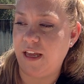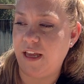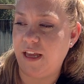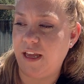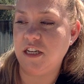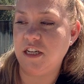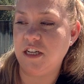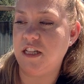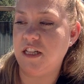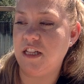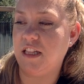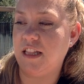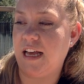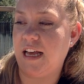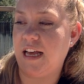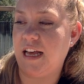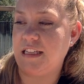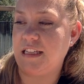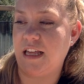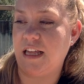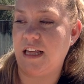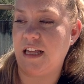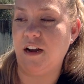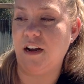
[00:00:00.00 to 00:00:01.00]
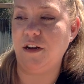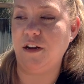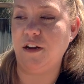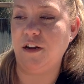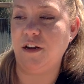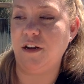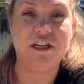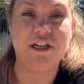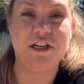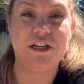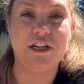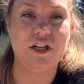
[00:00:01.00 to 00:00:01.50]
Change the last letter and you
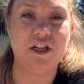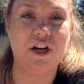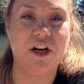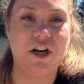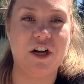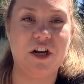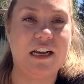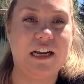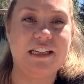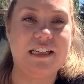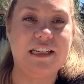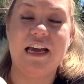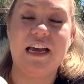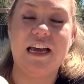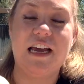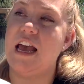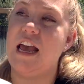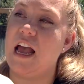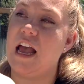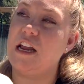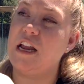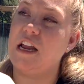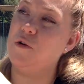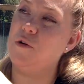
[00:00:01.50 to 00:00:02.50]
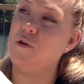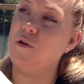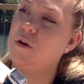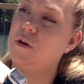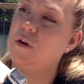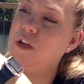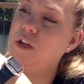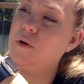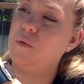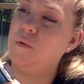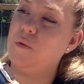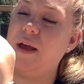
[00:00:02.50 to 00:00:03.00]
change it to cot. And you
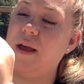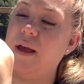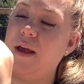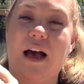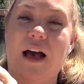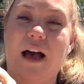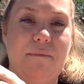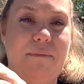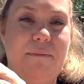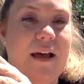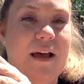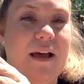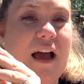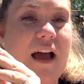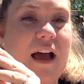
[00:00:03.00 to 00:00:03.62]
work your way up.